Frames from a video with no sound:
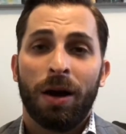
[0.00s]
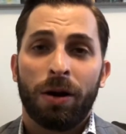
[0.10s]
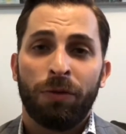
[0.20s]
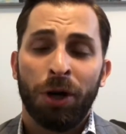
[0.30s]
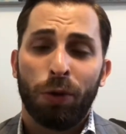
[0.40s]

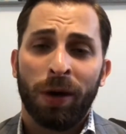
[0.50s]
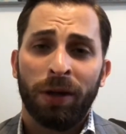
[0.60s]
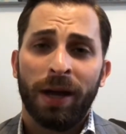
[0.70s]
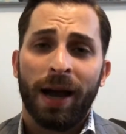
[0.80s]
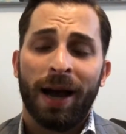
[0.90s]
Really
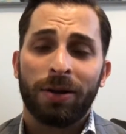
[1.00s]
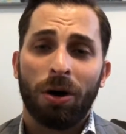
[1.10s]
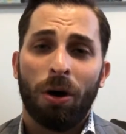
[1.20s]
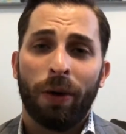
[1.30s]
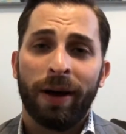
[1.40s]
quickly, as
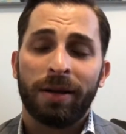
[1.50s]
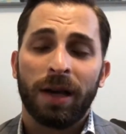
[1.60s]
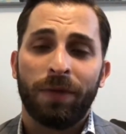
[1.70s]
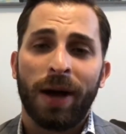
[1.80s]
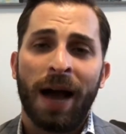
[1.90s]
always,
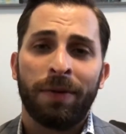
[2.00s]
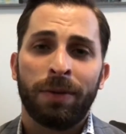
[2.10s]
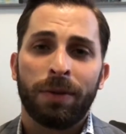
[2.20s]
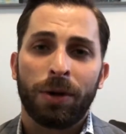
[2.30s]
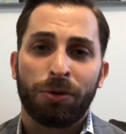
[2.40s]
if you
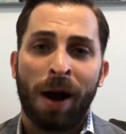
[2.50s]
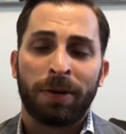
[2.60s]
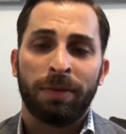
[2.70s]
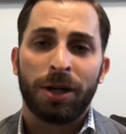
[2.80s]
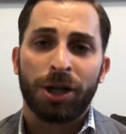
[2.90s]
haven't subscribed
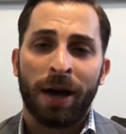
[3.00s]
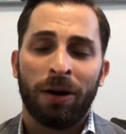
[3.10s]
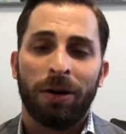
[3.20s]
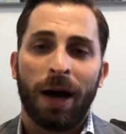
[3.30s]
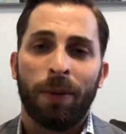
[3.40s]
to my
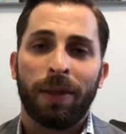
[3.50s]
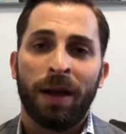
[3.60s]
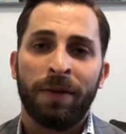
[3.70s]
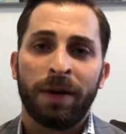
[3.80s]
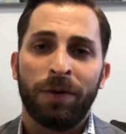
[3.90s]
channel, I would
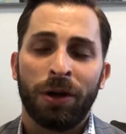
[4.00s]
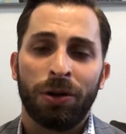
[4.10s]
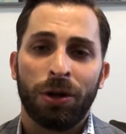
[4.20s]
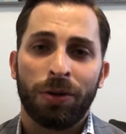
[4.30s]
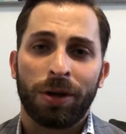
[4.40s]
love it if you
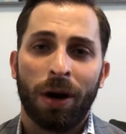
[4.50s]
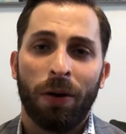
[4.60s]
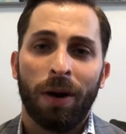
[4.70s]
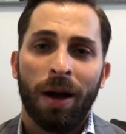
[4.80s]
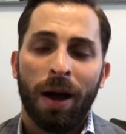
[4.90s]
can do
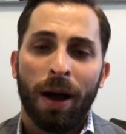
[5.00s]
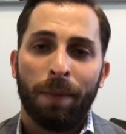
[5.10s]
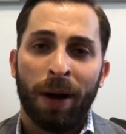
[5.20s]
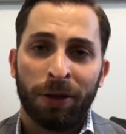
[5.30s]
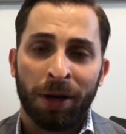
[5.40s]
so
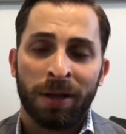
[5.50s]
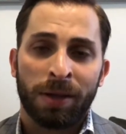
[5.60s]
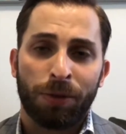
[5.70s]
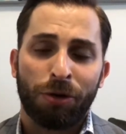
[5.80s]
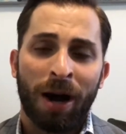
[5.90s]
by clicking the
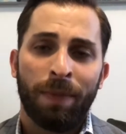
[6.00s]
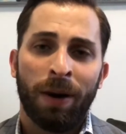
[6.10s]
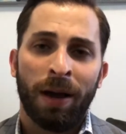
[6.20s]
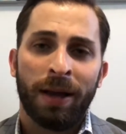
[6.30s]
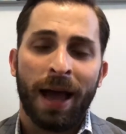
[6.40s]
subscribe
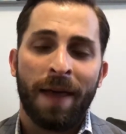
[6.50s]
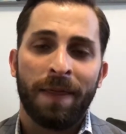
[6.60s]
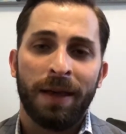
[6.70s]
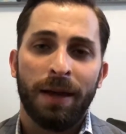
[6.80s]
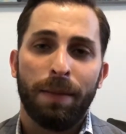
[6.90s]
button and
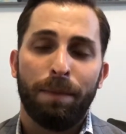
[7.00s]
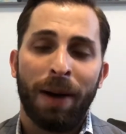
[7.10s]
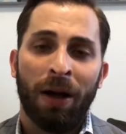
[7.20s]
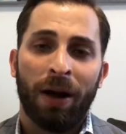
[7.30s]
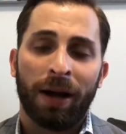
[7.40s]
the
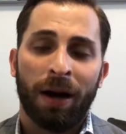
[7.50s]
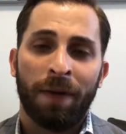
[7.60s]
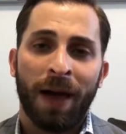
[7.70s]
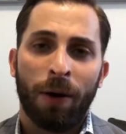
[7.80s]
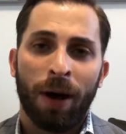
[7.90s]
bell
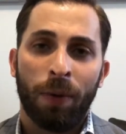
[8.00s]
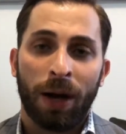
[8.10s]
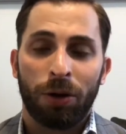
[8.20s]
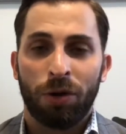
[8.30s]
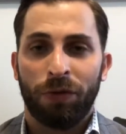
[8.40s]
icon. That way when
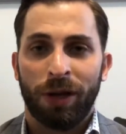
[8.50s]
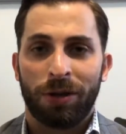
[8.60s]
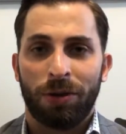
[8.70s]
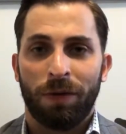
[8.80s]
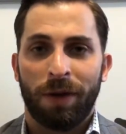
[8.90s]
I do
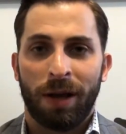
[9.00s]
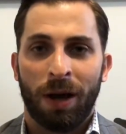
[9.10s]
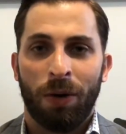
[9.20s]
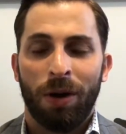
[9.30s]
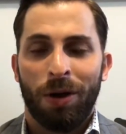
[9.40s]
release a new
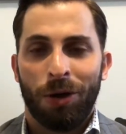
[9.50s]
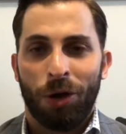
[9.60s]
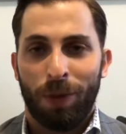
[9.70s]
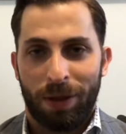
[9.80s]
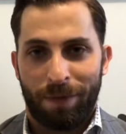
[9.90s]
video,
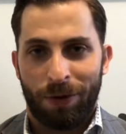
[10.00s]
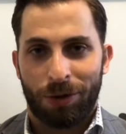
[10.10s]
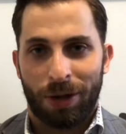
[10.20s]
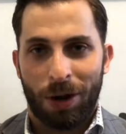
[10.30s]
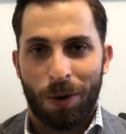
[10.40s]
you'll be the
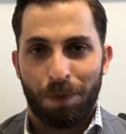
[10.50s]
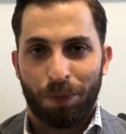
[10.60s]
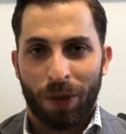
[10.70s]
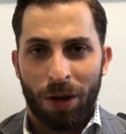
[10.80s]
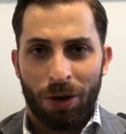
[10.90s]
first to know.
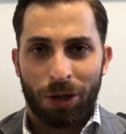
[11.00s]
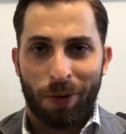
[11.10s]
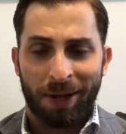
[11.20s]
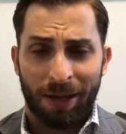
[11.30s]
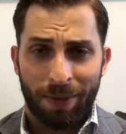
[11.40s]
So
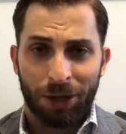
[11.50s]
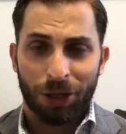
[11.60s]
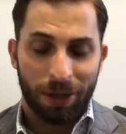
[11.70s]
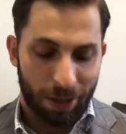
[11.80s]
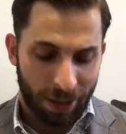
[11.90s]
as I
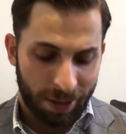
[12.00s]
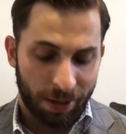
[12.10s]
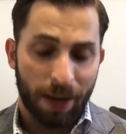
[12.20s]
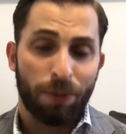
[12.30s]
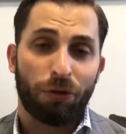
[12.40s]
mentioned, this is
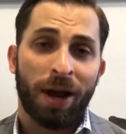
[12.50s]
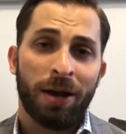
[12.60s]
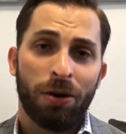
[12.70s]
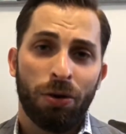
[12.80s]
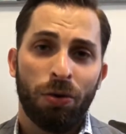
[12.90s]
a
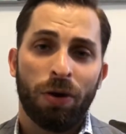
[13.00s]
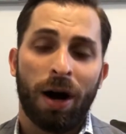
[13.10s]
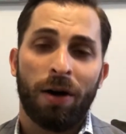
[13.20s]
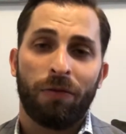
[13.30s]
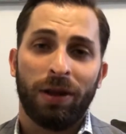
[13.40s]
brand new
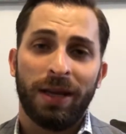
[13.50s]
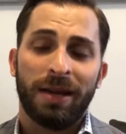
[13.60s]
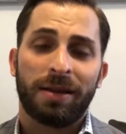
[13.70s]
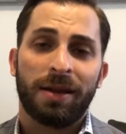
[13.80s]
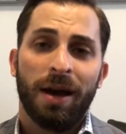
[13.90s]

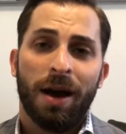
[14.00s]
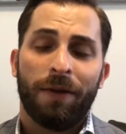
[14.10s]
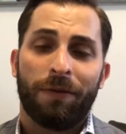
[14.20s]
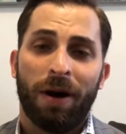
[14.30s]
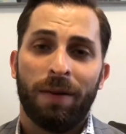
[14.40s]
release
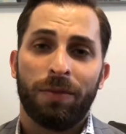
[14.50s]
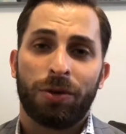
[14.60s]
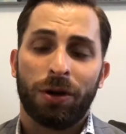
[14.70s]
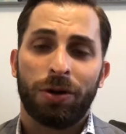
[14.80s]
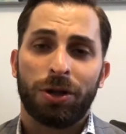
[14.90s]
from
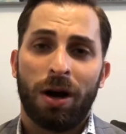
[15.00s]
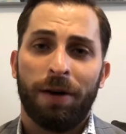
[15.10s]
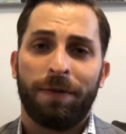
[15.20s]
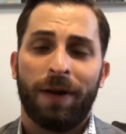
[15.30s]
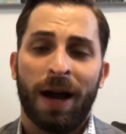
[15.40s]

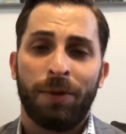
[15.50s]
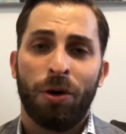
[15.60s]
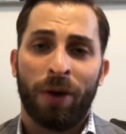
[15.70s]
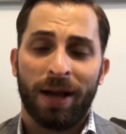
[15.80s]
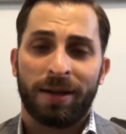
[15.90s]
Xerjoff. I am
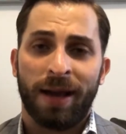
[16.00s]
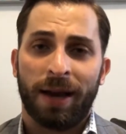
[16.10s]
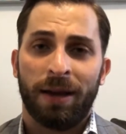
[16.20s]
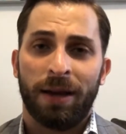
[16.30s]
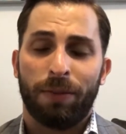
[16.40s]
doing a
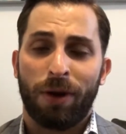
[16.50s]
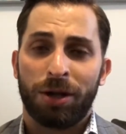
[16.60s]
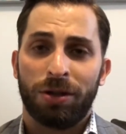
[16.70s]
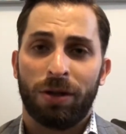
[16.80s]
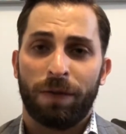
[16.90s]
second
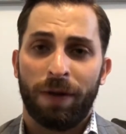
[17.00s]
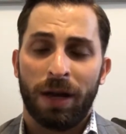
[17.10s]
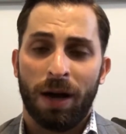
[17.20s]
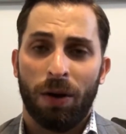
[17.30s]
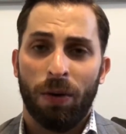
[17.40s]
impressions
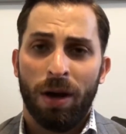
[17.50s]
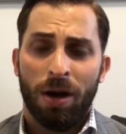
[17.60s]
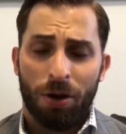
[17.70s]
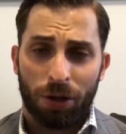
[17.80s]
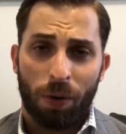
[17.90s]
video.
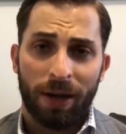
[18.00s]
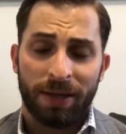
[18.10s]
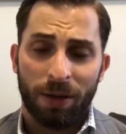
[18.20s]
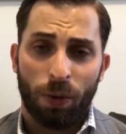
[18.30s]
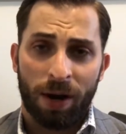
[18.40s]
So I
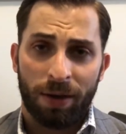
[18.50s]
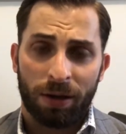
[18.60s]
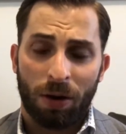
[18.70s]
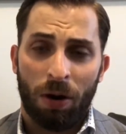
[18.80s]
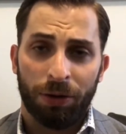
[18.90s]
did wear
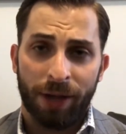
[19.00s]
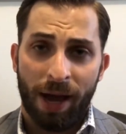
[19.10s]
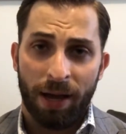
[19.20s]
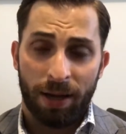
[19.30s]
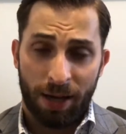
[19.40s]
this all
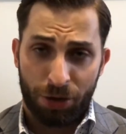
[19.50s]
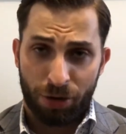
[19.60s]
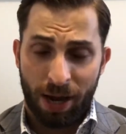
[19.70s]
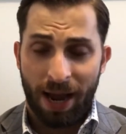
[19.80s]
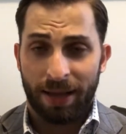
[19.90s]
day
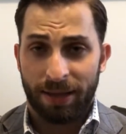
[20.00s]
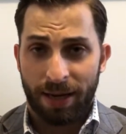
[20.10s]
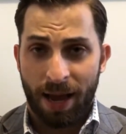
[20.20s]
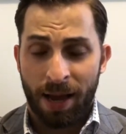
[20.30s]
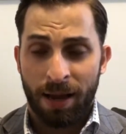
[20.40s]
yesterday and
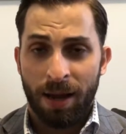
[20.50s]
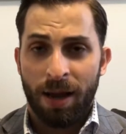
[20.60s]
today.